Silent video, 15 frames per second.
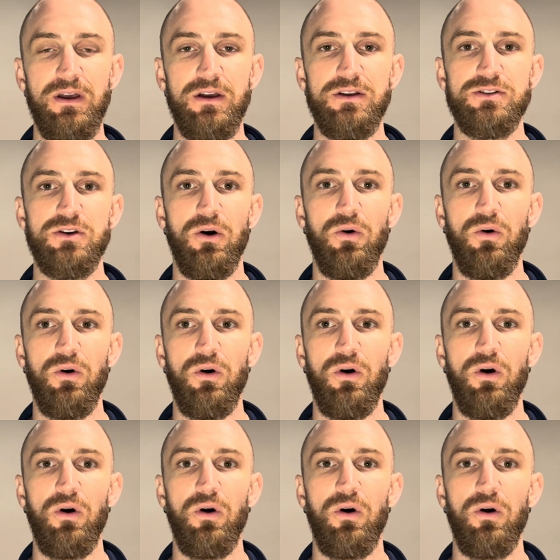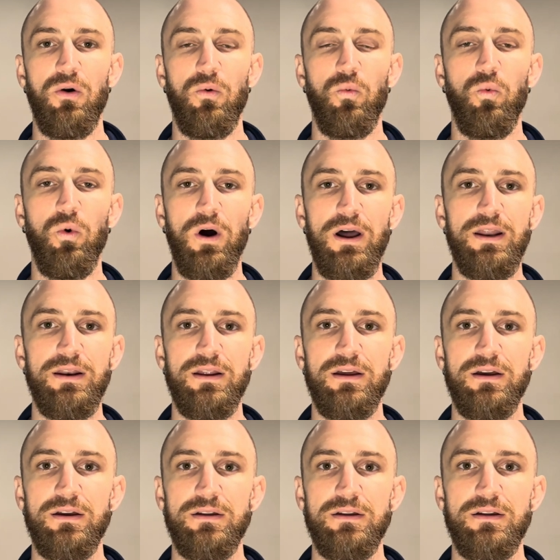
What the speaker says: So what